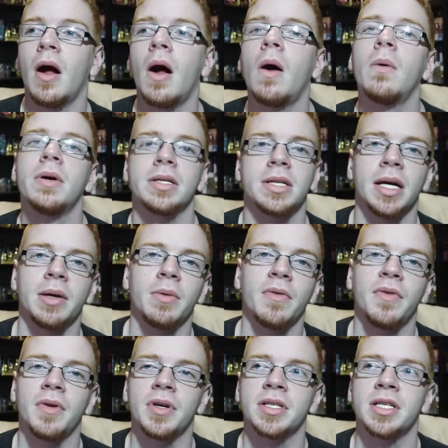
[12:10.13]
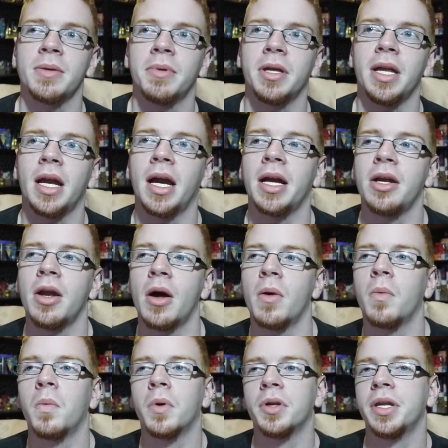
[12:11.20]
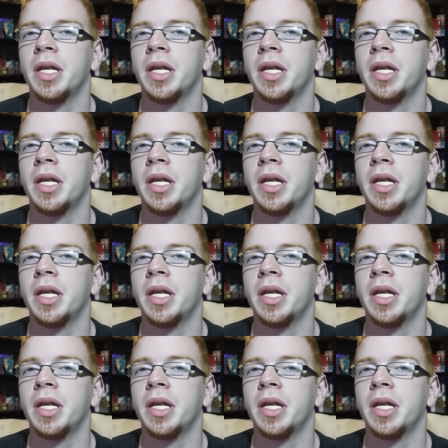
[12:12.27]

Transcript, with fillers: always like reviewing something that I know will